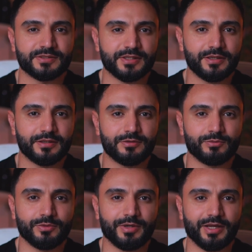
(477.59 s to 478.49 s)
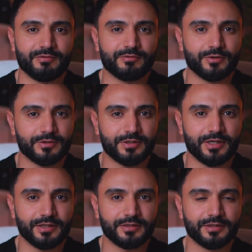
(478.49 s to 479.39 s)
Second, we will have
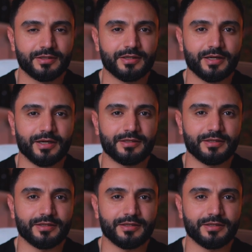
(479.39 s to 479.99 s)
contract and